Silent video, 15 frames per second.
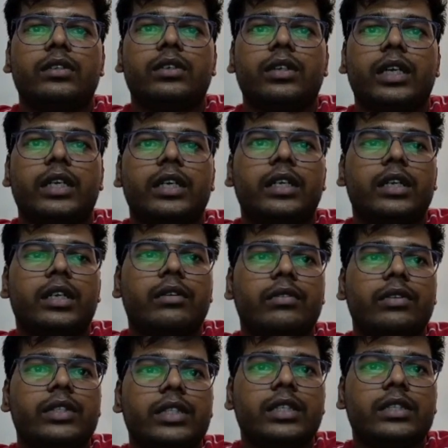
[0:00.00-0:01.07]
so categorical
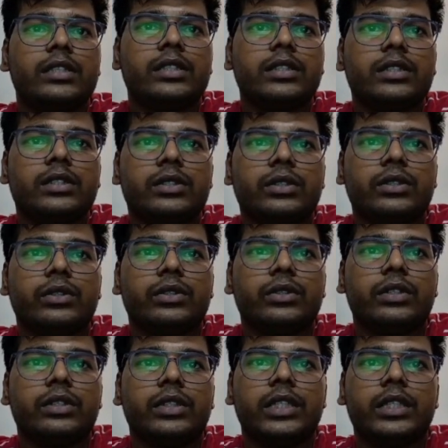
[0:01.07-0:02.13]
features. So
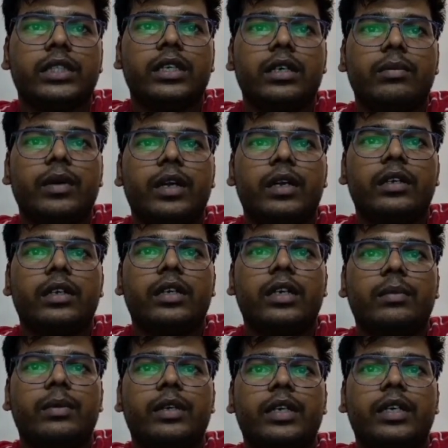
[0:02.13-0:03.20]
gender, partner,
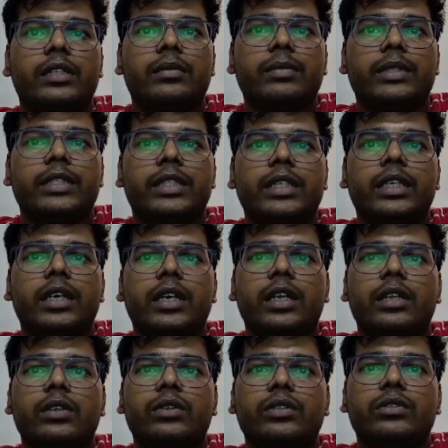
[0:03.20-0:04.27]
dependents, basically
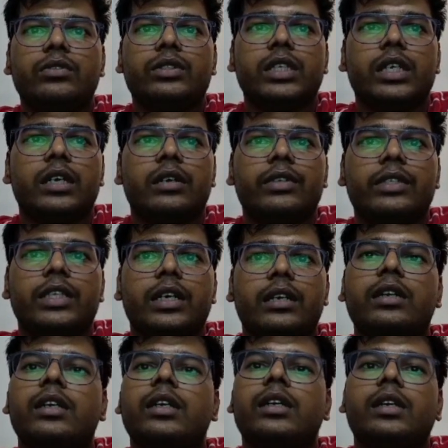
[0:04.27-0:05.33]
all those which are
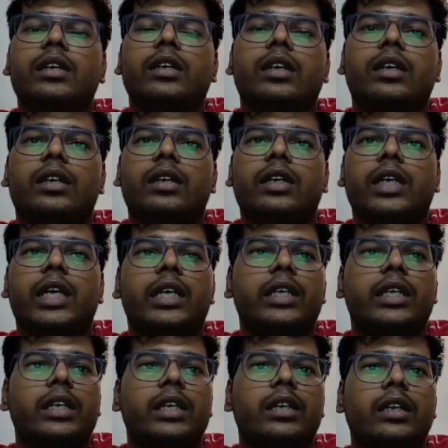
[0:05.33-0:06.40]

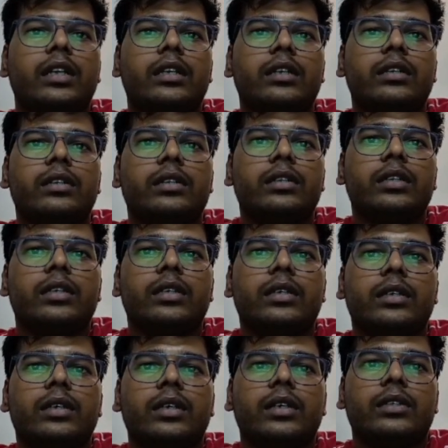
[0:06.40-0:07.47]
categorical.
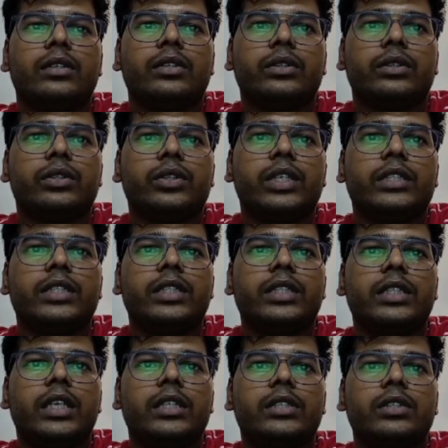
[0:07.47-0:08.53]
So you can see
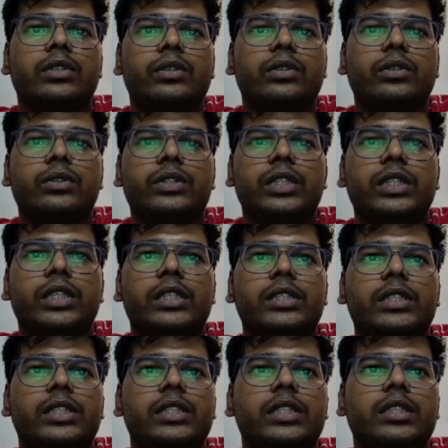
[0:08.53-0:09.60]
there is no senior
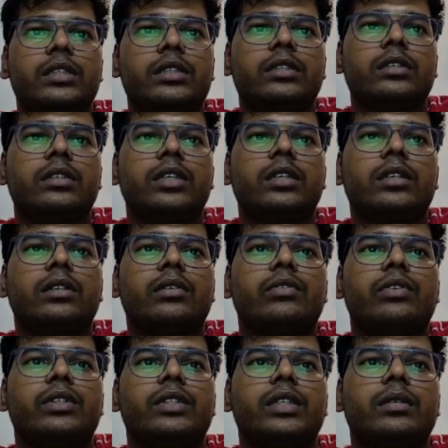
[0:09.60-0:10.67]
citizen
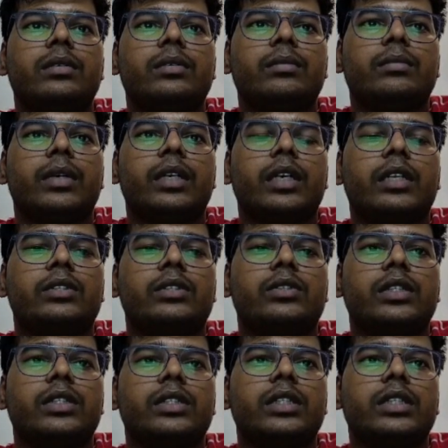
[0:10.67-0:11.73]
feature, but
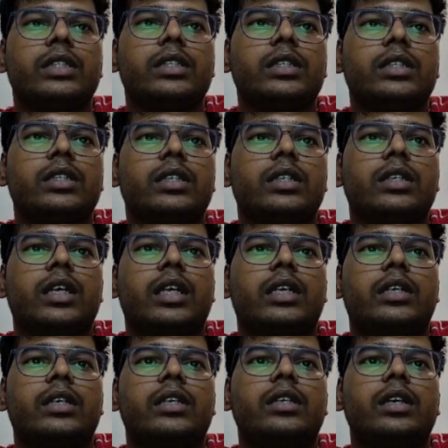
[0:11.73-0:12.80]
also it is a
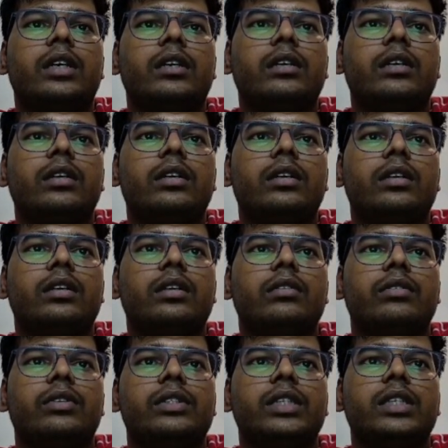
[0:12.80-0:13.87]
categorical
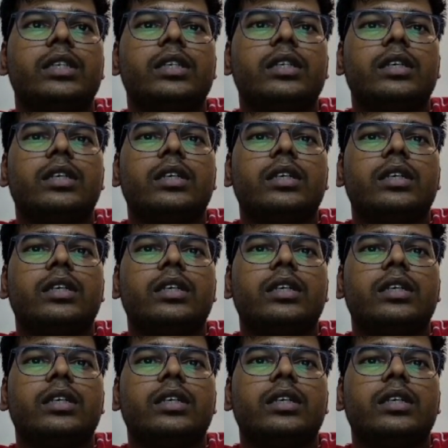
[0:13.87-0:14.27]
feature,